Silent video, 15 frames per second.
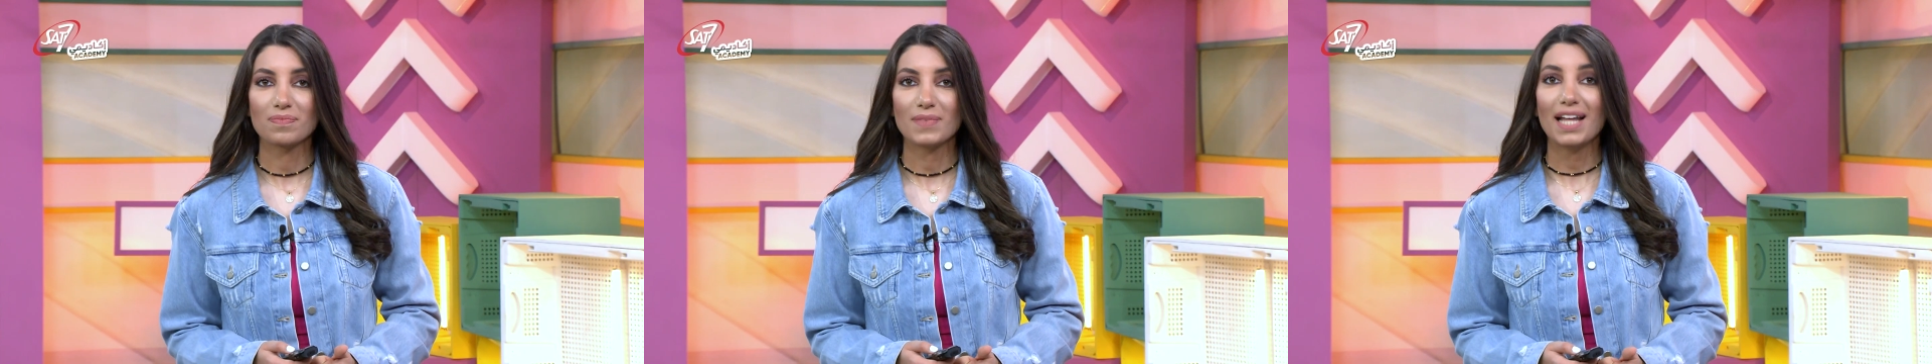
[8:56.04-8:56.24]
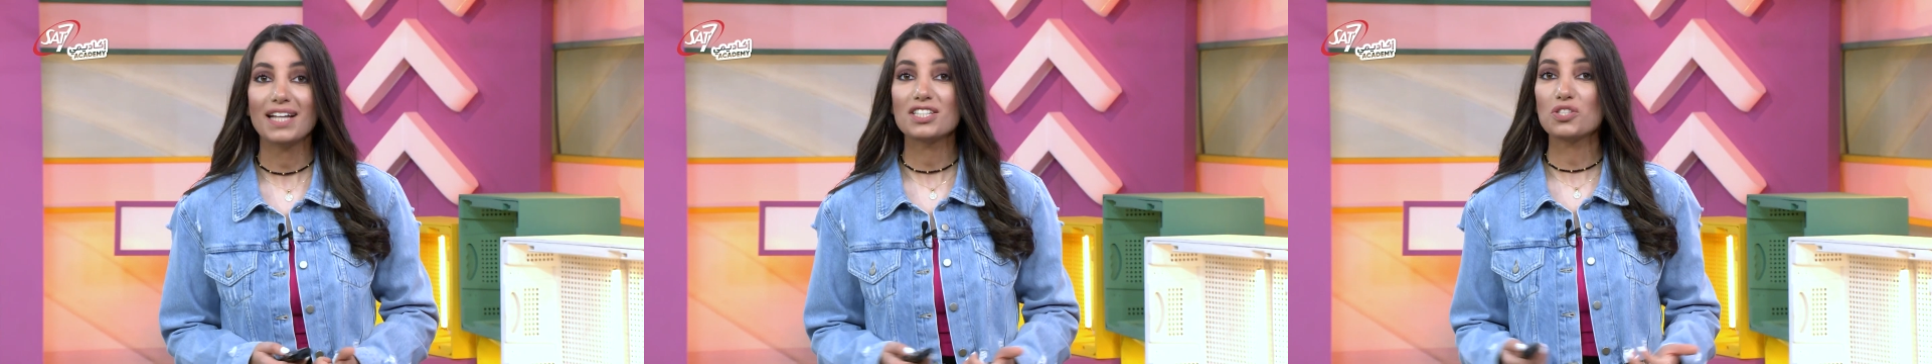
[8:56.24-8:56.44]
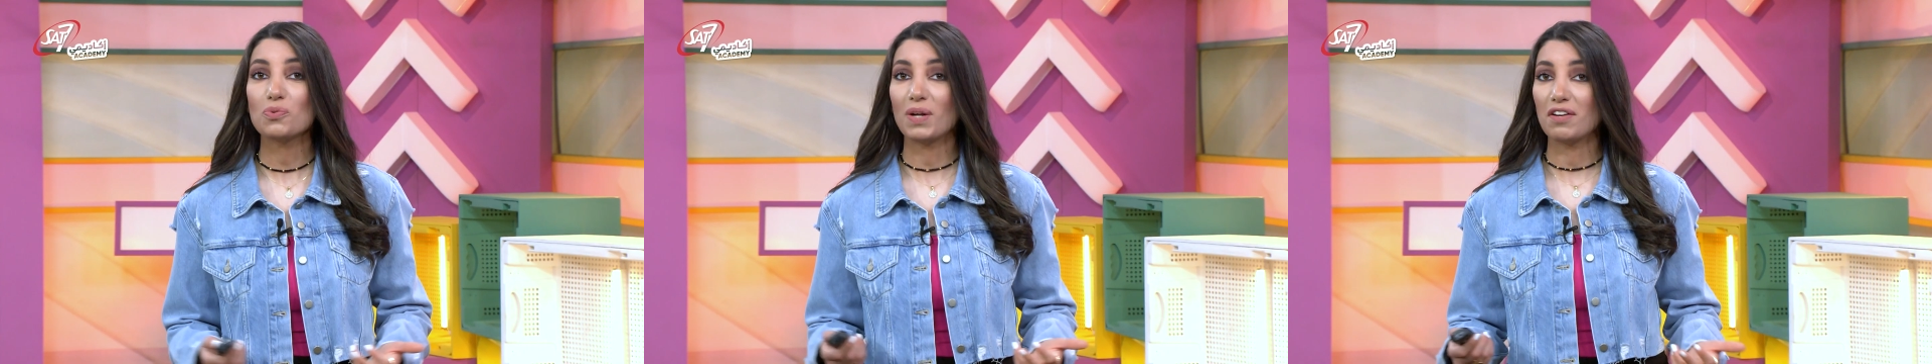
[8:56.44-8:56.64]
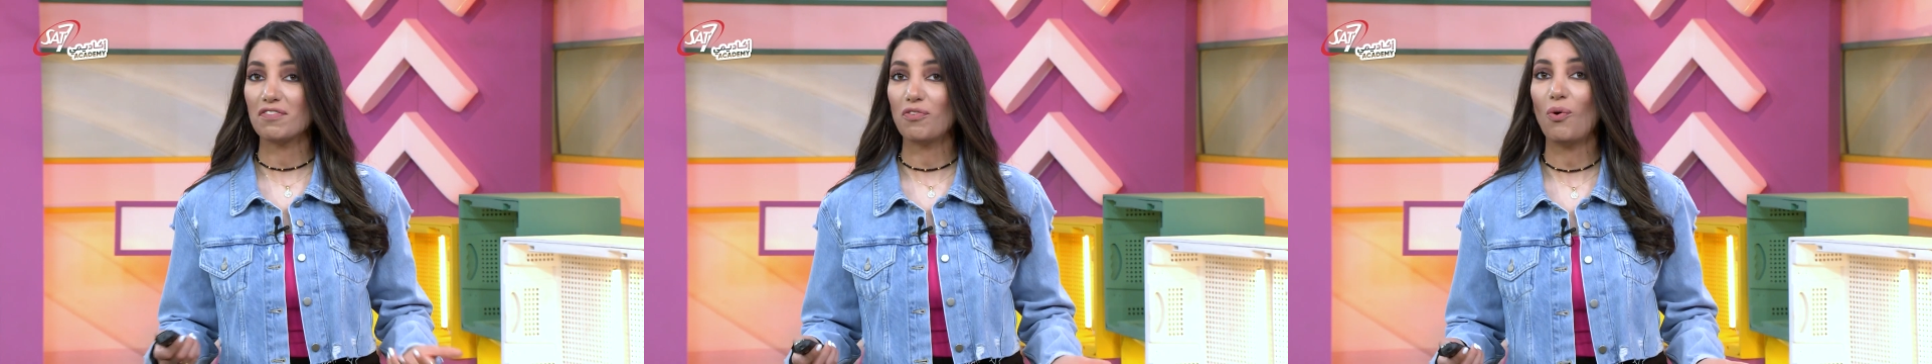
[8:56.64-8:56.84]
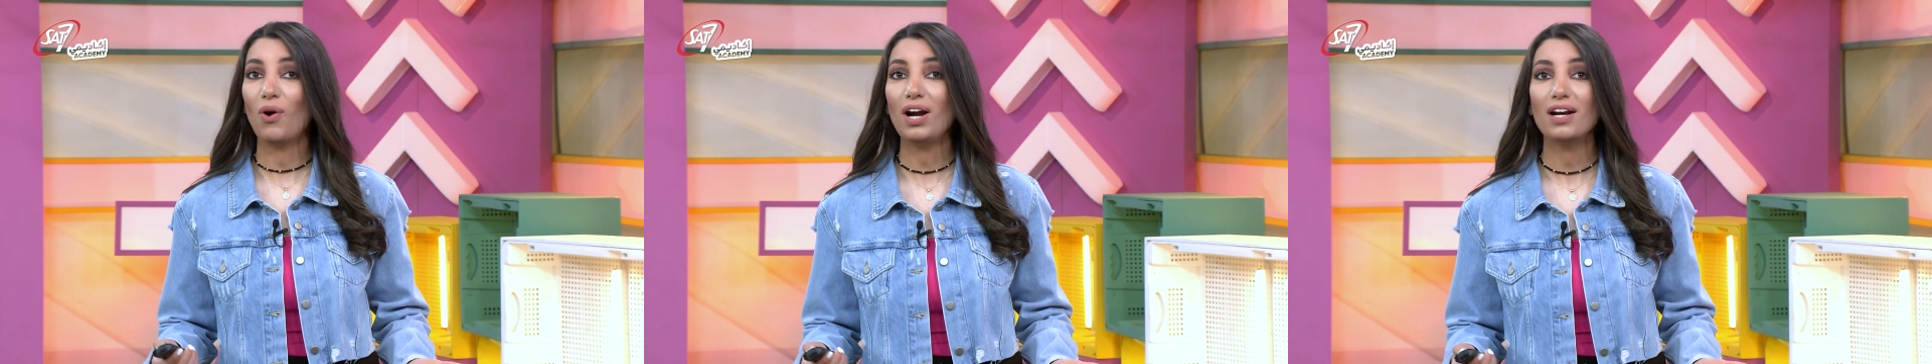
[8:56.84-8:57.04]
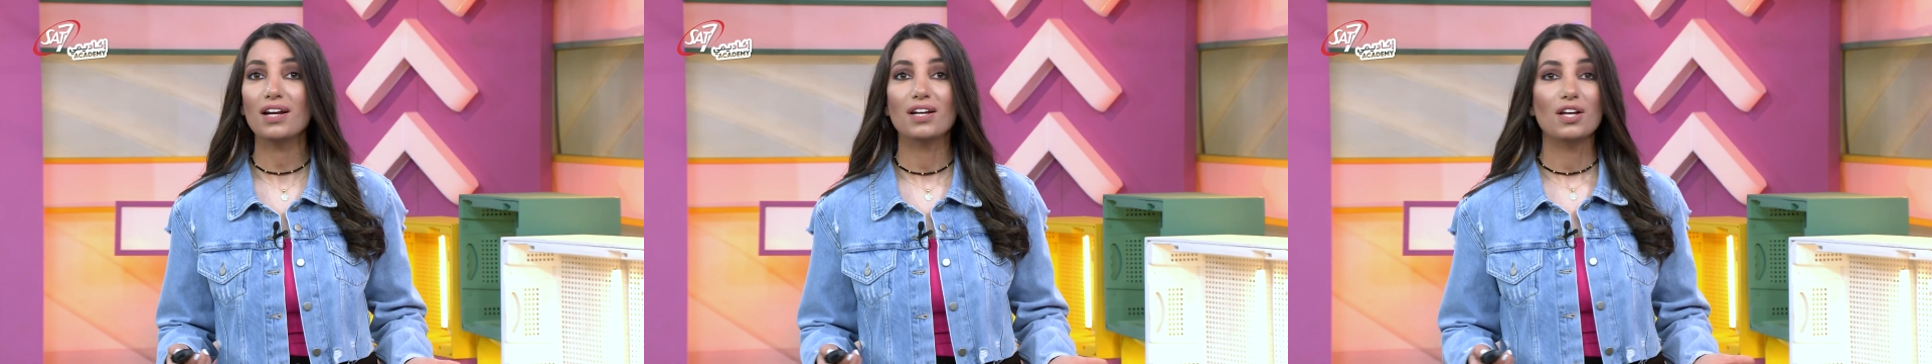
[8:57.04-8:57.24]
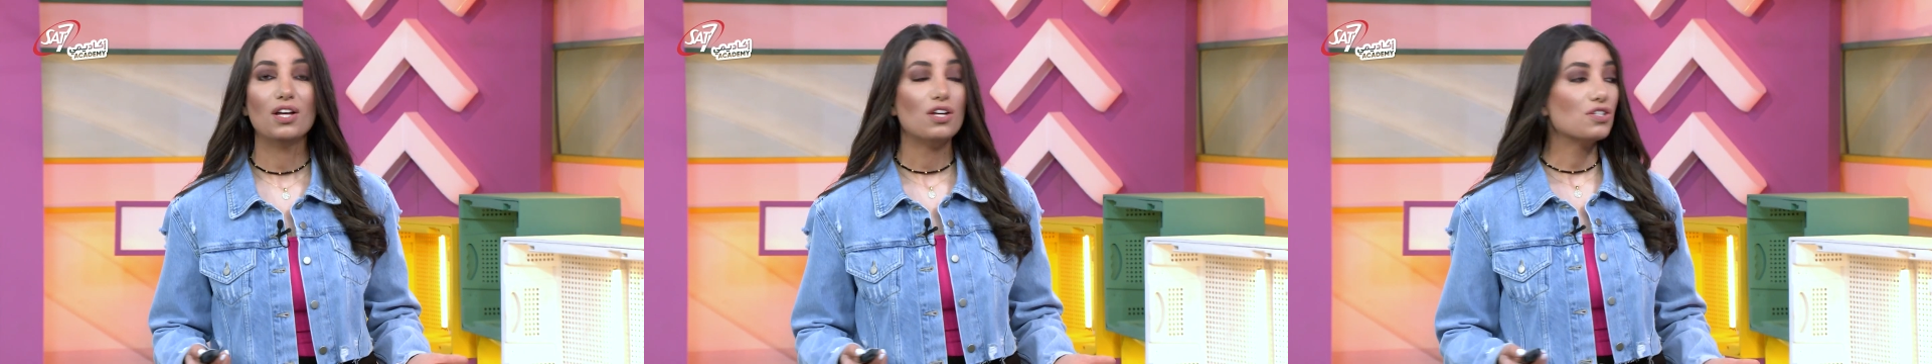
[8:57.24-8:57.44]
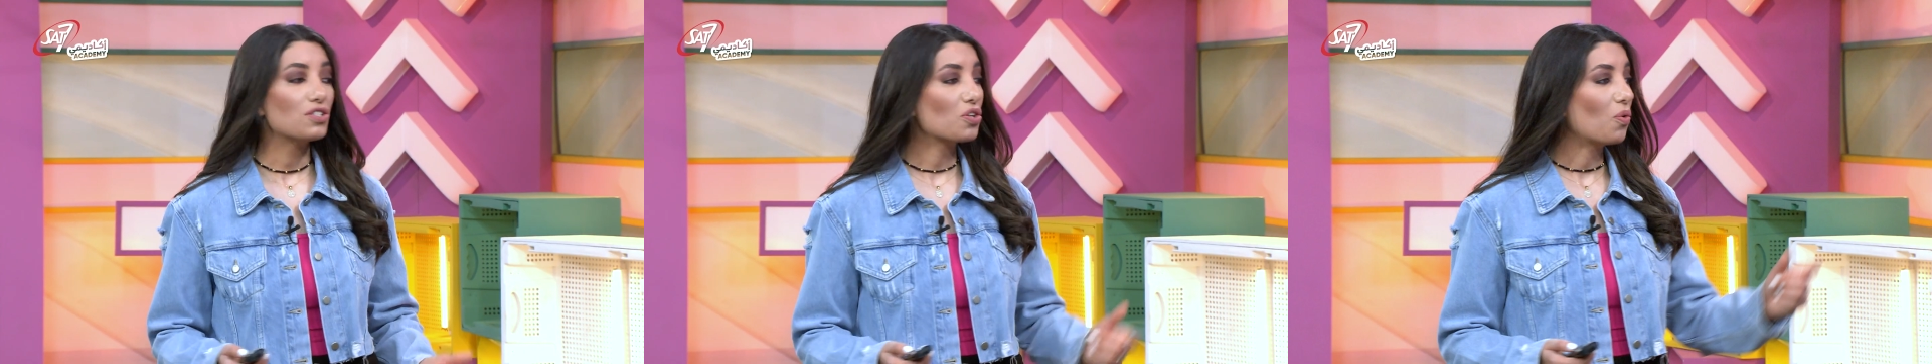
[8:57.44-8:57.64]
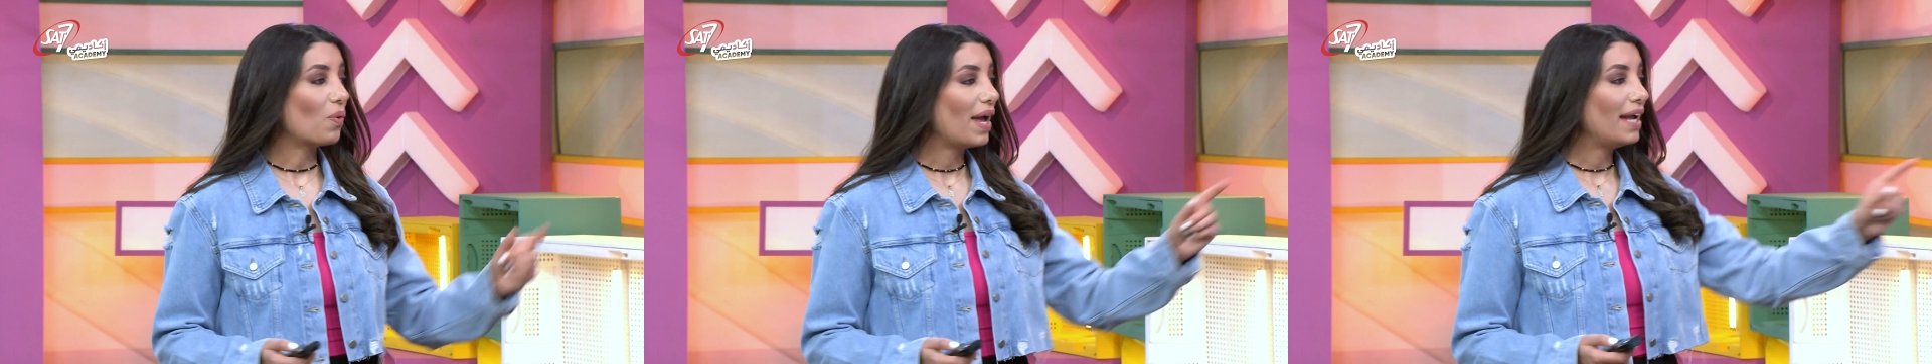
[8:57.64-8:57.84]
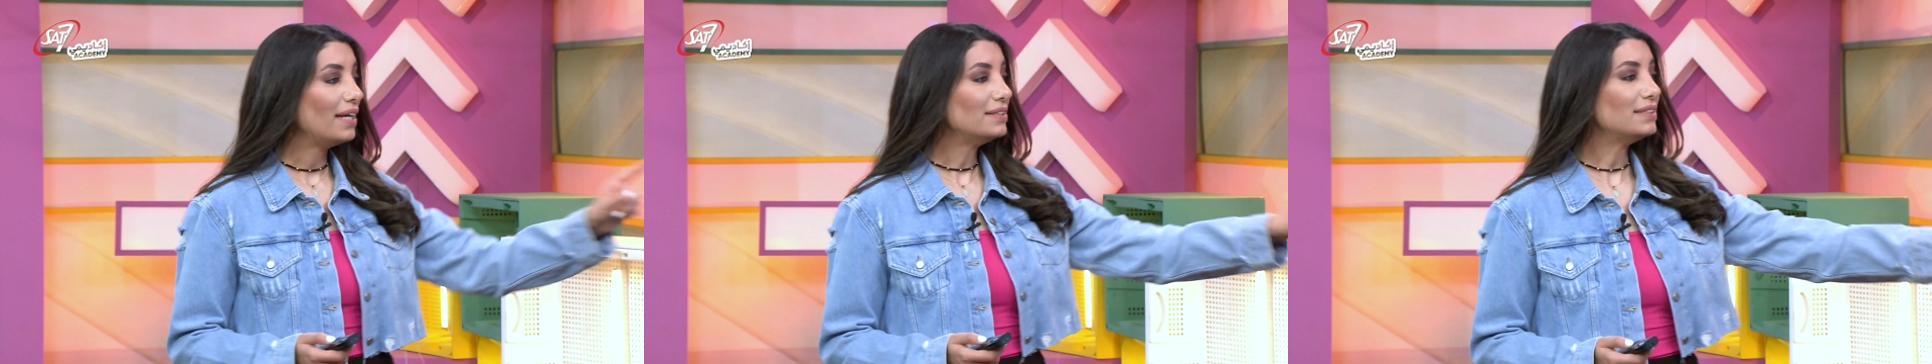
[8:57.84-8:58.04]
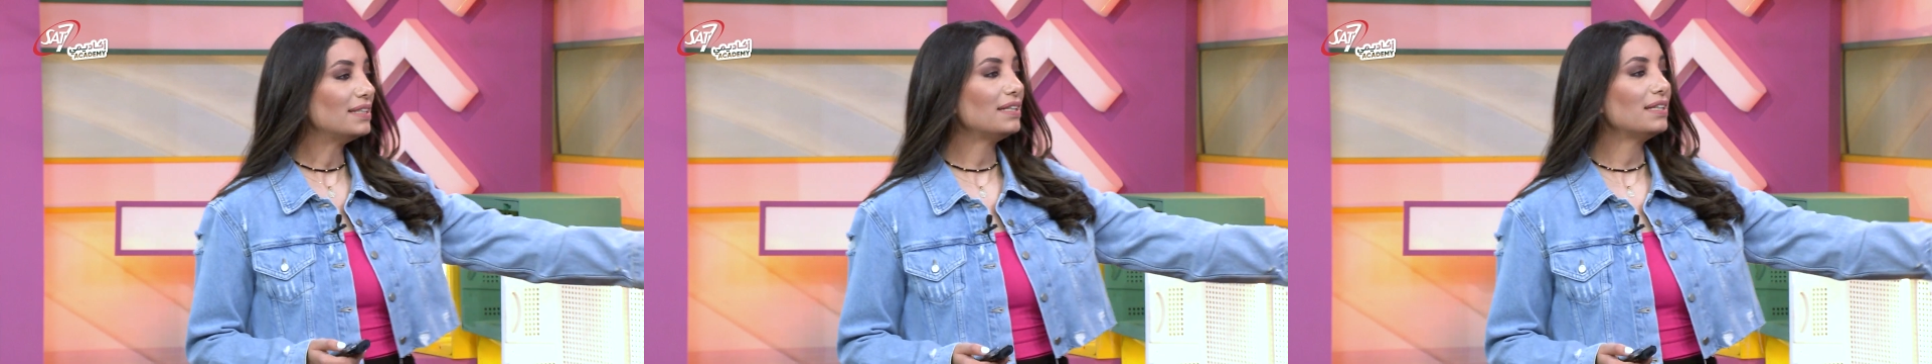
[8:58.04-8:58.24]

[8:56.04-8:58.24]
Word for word: It's 24. So 80